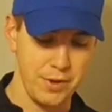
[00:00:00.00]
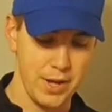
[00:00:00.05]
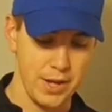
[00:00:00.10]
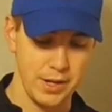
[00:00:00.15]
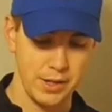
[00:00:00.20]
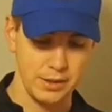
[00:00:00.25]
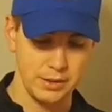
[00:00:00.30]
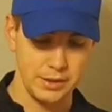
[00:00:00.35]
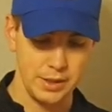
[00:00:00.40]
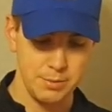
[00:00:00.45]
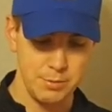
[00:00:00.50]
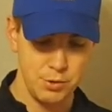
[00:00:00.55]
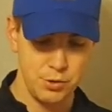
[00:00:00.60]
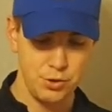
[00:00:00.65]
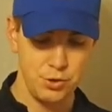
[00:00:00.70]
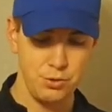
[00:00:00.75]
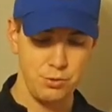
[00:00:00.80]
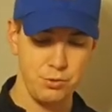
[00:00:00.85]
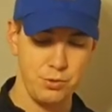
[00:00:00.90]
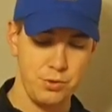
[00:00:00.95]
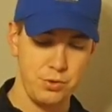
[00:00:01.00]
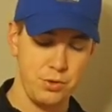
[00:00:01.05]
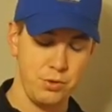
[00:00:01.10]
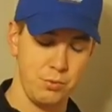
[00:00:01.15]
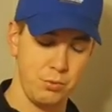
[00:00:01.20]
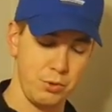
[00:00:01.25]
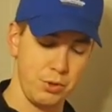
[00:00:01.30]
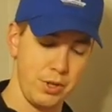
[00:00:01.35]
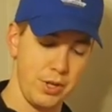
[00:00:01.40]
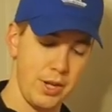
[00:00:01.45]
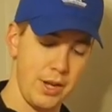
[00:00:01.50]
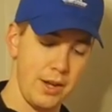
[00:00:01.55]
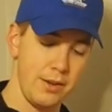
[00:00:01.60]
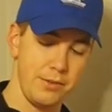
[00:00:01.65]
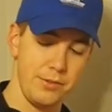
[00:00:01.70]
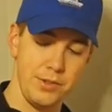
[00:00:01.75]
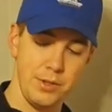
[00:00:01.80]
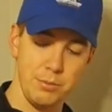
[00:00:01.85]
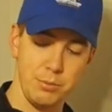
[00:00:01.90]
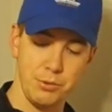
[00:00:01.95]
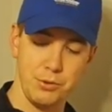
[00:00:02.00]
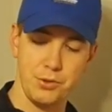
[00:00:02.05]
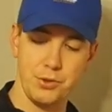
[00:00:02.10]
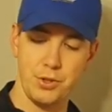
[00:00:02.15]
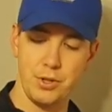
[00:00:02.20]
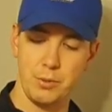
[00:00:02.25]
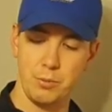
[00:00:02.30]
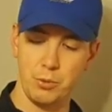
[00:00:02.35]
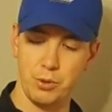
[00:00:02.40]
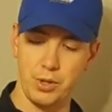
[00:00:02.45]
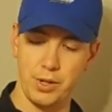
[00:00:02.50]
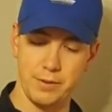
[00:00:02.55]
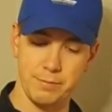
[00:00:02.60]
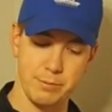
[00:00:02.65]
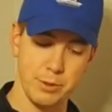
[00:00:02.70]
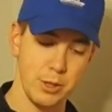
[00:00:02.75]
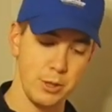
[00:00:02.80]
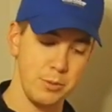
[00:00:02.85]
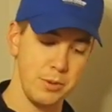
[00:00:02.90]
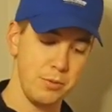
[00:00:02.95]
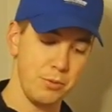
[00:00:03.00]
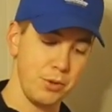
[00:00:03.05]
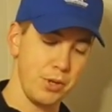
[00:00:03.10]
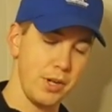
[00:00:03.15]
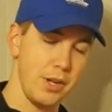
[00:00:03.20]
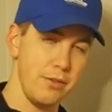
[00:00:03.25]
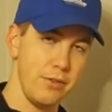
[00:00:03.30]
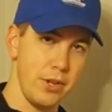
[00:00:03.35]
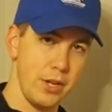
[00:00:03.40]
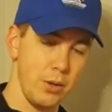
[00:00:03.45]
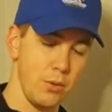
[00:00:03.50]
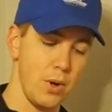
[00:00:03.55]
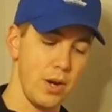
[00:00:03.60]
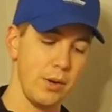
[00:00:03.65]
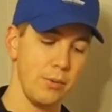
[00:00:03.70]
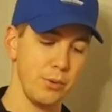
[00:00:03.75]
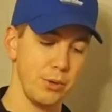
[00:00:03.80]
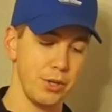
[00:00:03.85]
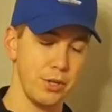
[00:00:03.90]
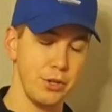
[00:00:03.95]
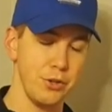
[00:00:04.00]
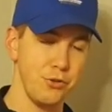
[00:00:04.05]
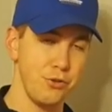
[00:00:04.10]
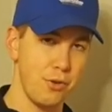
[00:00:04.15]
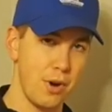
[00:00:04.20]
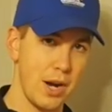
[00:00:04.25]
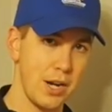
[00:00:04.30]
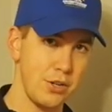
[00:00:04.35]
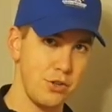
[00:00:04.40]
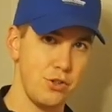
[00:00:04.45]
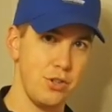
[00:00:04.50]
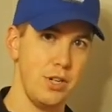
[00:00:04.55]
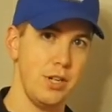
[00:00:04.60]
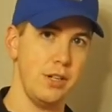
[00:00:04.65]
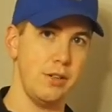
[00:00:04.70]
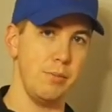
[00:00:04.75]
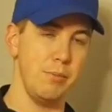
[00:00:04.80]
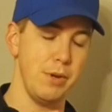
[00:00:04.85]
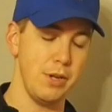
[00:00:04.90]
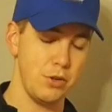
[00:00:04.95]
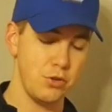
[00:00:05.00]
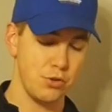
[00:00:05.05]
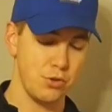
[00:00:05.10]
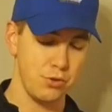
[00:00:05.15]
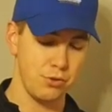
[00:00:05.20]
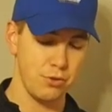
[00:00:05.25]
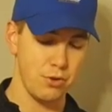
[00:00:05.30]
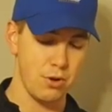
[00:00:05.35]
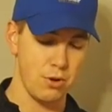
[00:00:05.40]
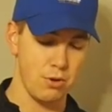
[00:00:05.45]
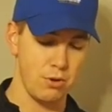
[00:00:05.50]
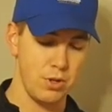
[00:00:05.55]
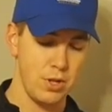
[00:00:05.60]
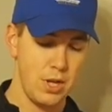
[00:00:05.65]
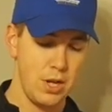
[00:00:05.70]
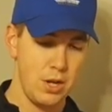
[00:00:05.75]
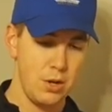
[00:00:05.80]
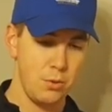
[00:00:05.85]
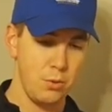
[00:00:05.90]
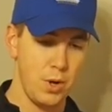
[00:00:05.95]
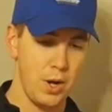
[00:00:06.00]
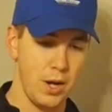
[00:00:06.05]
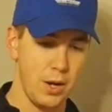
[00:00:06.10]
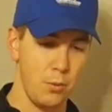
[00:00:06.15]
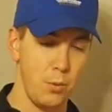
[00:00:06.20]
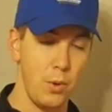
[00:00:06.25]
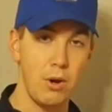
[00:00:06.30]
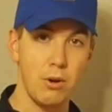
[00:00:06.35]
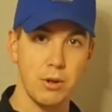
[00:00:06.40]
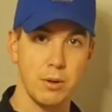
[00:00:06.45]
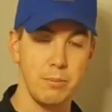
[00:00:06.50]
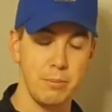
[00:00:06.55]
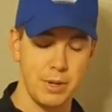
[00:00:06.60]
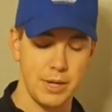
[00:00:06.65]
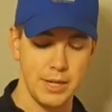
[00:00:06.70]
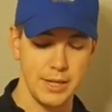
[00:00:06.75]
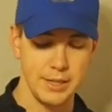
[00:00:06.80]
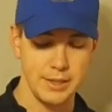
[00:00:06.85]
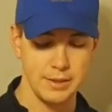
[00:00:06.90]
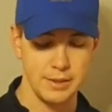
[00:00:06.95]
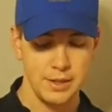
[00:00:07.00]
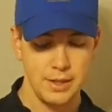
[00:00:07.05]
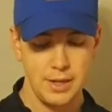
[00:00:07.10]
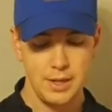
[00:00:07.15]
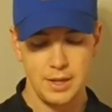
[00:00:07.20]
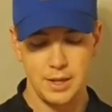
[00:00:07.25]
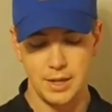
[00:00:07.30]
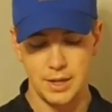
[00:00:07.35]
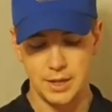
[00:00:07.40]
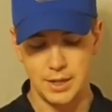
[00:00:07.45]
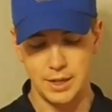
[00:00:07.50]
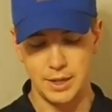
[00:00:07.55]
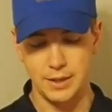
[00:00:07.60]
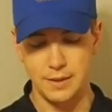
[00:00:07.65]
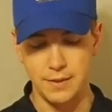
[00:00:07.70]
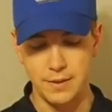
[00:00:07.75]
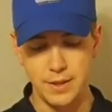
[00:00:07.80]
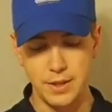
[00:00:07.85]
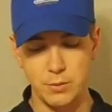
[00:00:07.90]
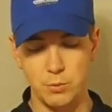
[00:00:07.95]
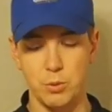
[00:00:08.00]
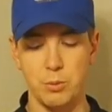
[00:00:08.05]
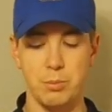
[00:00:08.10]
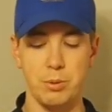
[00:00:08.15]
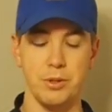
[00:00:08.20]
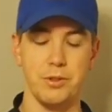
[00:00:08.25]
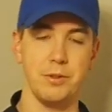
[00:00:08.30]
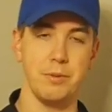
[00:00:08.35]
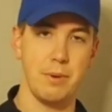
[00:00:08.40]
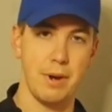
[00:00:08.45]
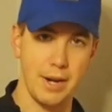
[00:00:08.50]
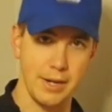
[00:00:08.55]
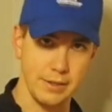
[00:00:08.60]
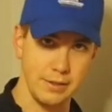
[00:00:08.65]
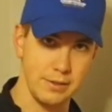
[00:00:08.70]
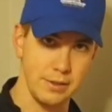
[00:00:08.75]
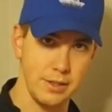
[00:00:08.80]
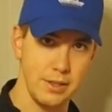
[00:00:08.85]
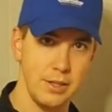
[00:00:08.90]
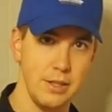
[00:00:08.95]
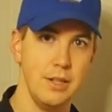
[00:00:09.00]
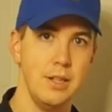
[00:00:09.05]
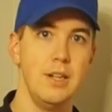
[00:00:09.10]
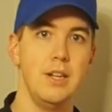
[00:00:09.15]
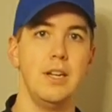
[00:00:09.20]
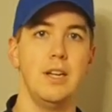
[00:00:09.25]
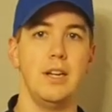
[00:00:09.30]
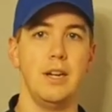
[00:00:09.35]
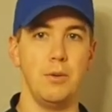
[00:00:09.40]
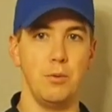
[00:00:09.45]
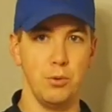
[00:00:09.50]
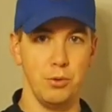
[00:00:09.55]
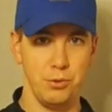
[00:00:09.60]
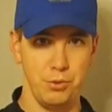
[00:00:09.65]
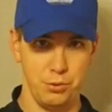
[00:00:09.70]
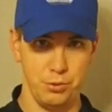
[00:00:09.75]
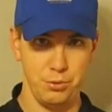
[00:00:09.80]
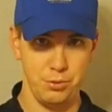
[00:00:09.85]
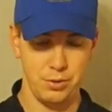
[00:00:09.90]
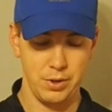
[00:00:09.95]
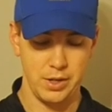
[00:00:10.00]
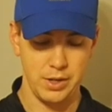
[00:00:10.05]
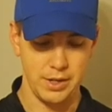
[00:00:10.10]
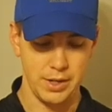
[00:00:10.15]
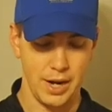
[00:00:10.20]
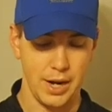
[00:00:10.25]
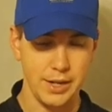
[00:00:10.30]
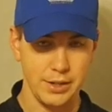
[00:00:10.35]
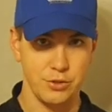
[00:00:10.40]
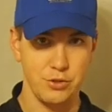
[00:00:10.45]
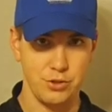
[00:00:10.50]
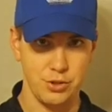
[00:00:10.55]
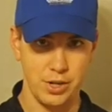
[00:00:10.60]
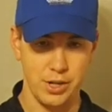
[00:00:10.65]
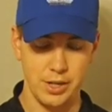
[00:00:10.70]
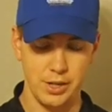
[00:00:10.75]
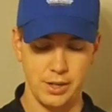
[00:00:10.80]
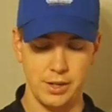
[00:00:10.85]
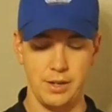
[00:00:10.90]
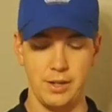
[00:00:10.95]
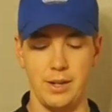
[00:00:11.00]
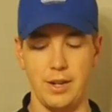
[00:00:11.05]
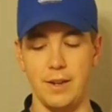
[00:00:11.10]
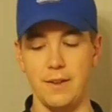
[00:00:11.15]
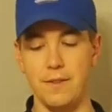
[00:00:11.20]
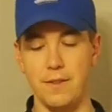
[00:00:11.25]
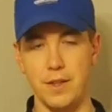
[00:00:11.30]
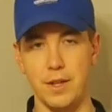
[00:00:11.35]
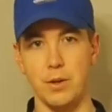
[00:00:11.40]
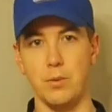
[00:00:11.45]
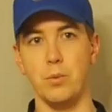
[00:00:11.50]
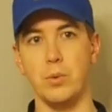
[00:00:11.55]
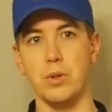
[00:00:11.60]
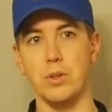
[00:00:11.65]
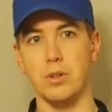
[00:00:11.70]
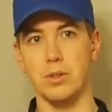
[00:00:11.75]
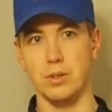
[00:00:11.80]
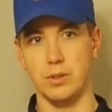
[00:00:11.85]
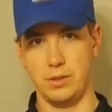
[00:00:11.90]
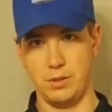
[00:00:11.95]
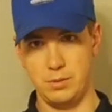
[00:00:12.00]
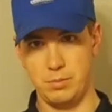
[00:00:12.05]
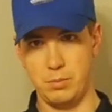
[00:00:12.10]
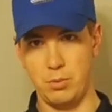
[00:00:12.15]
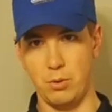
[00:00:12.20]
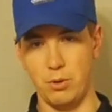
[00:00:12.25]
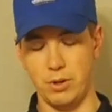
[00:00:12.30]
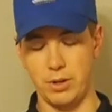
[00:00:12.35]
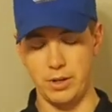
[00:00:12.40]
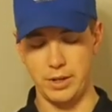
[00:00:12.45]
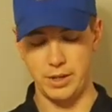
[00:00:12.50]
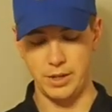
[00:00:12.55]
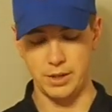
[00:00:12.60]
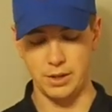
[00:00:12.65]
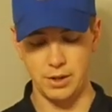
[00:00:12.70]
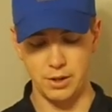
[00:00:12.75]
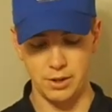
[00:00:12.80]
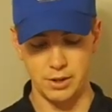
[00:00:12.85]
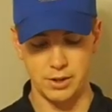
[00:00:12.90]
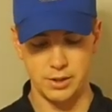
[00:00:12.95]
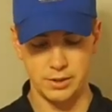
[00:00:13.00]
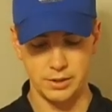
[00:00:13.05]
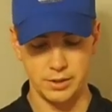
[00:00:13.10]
got lemon juice, we're gonna have simple syrup, we're gonna have bourbon, we're gonna have egg white, we're gonna dry shake, make sure they're all uh, well combined, uh, and then we'll put some ice in it, and we'll do an ice shake, and then we'll pour it in our